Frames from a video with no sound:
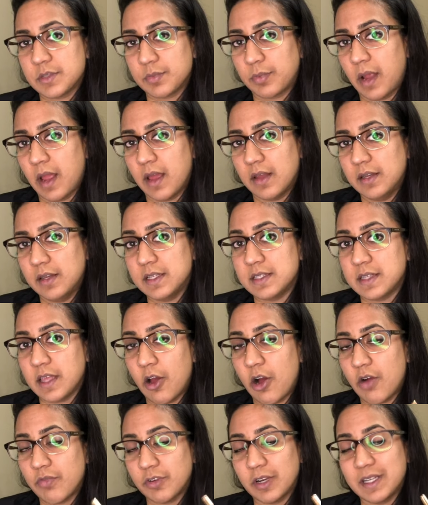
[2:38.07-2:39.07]
brand is they
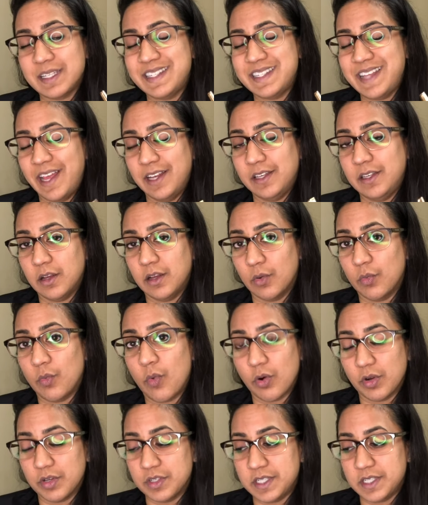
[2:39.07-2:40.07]
offer a 10-year
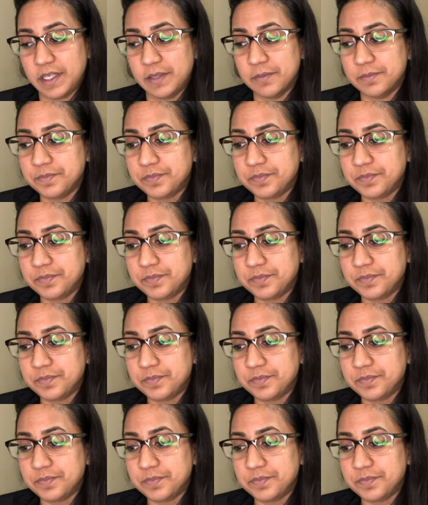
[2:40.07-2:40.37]
warranty.